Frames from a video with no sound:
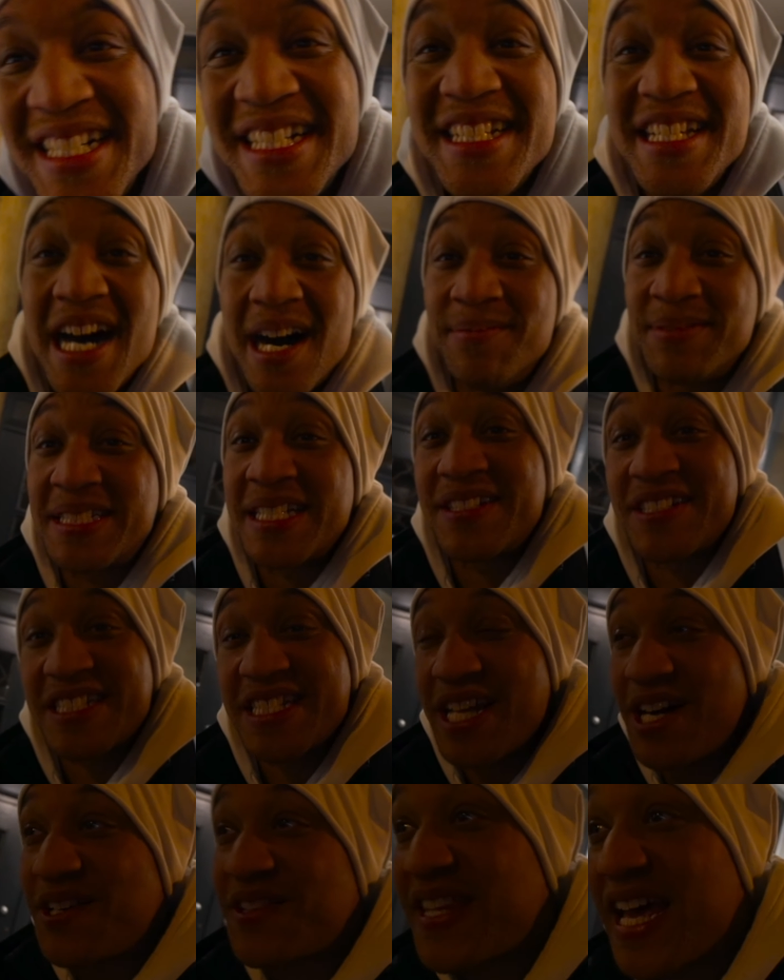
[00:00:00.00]
no, but seriously
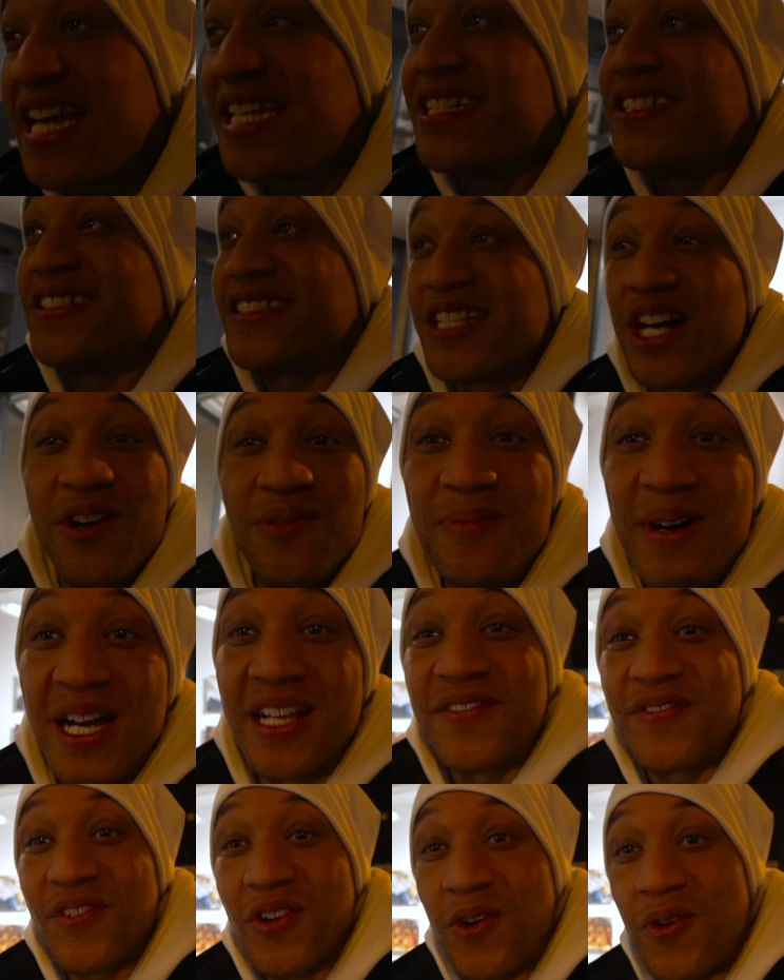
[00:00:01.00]
though, thank you so
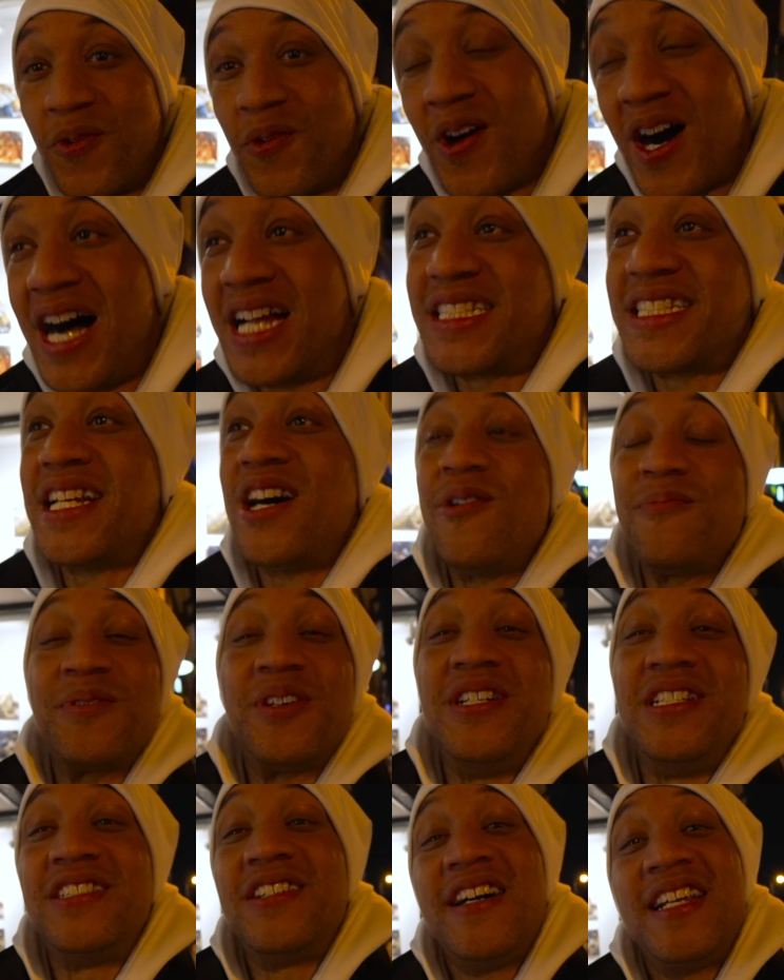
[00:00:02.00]
much for watching. I hope
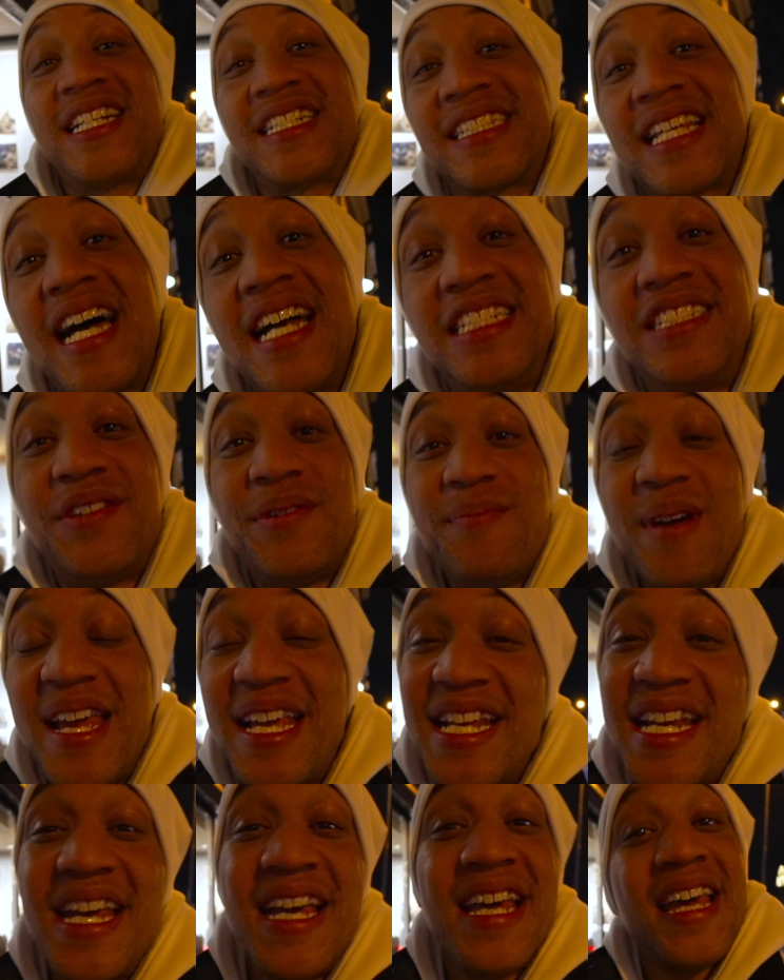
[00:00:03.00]
you enjoyed it because I enjoyed
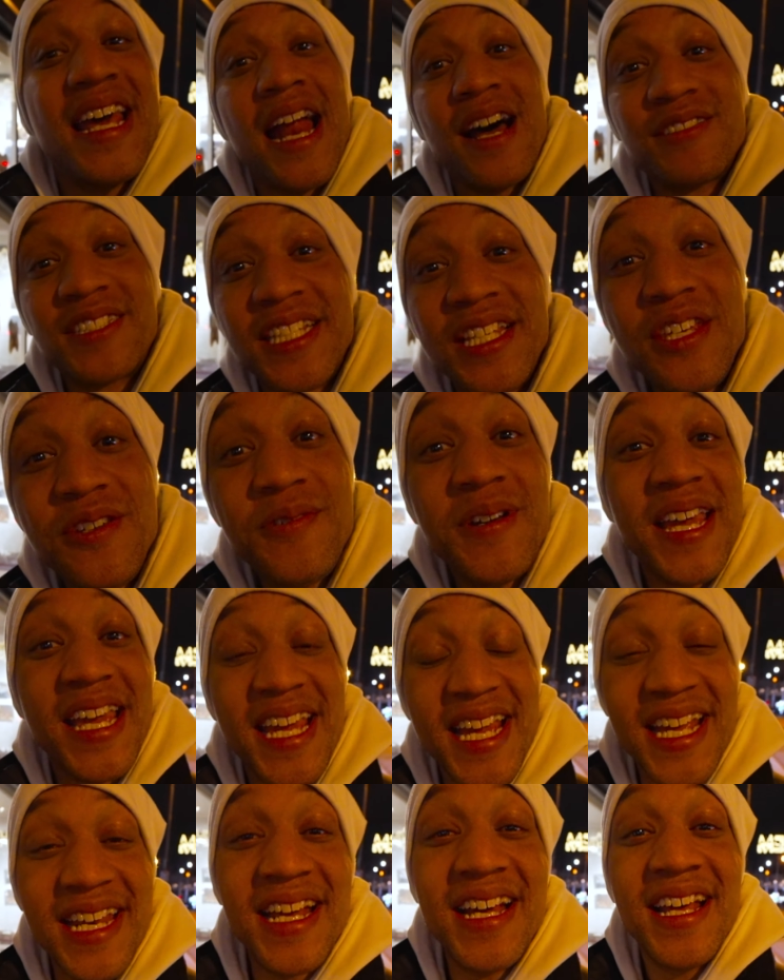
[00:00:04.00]
making it. I'll see you
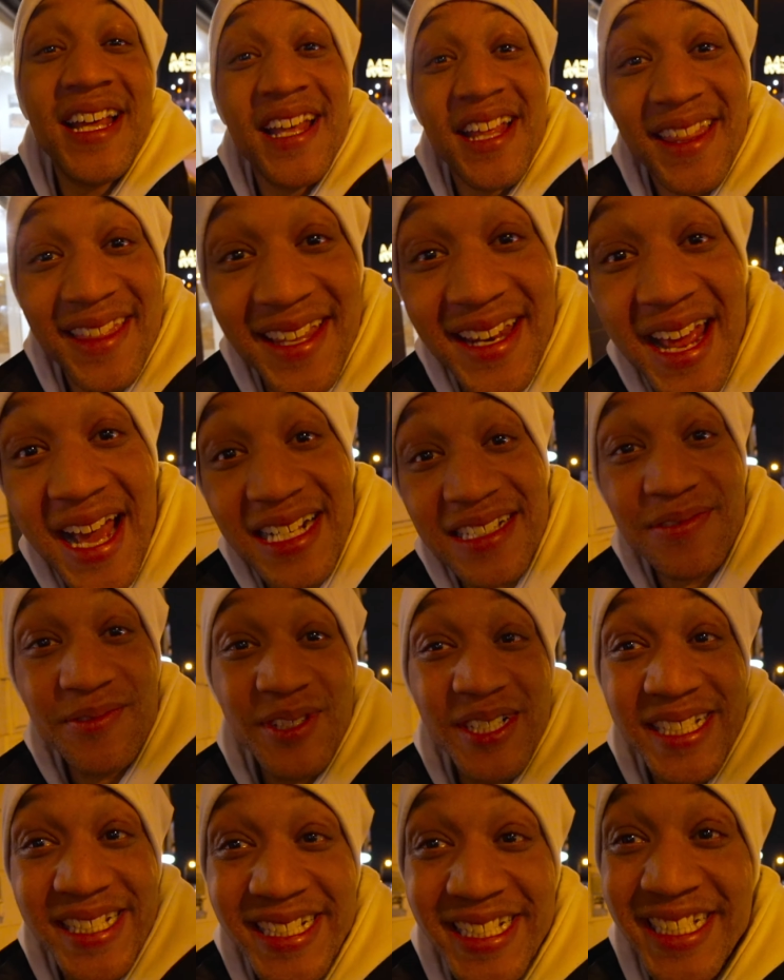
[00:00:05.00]
in the next
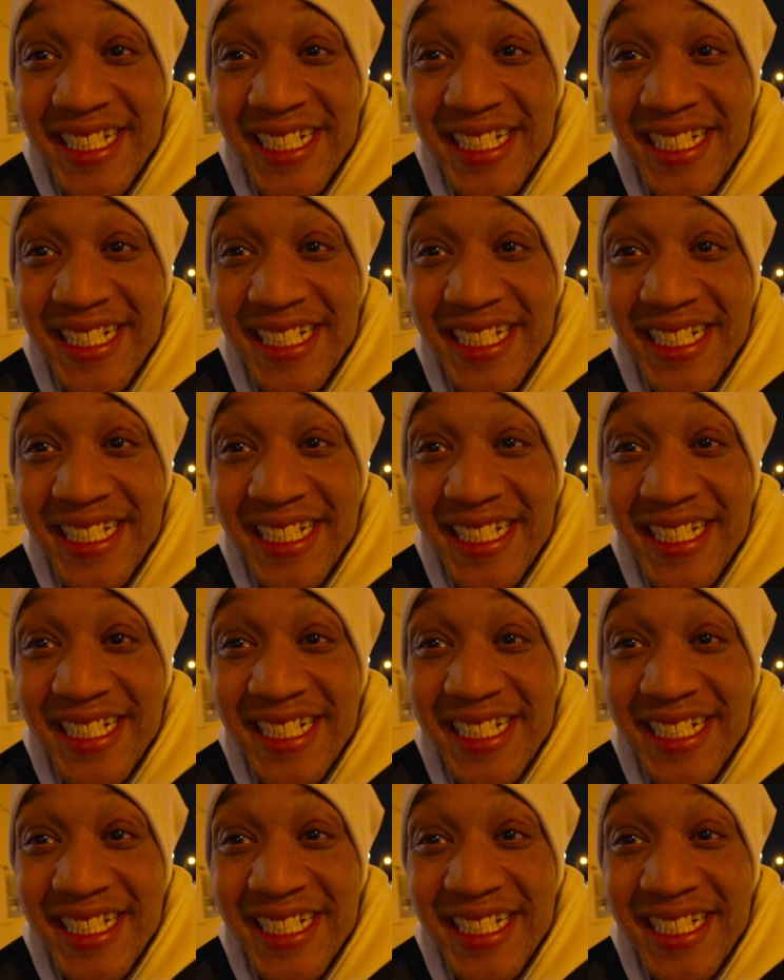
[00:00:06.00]
one.